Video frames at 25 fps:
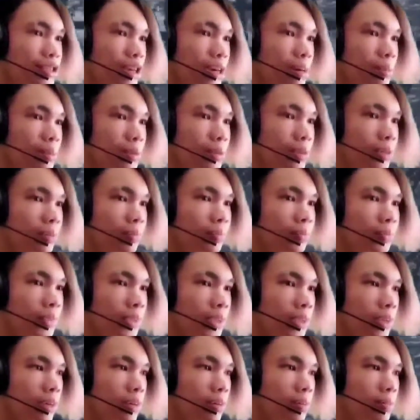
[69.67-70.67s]
we're in trouble.
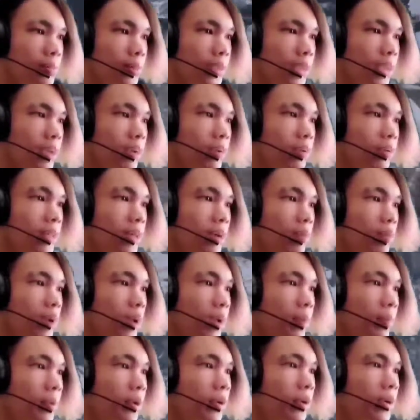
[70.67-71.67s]
Oh, can't go
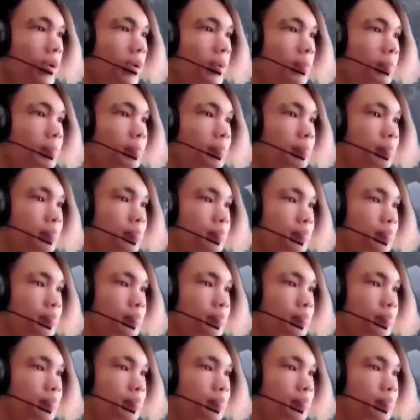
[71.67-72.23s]
that way. Okay.